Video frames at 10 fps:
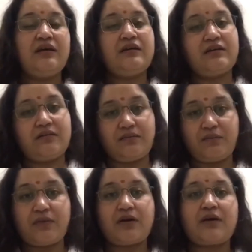and
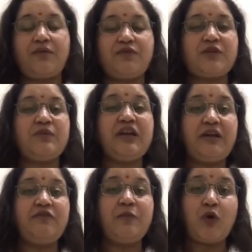comfortably
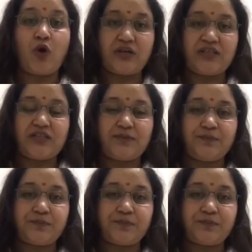live beyond it.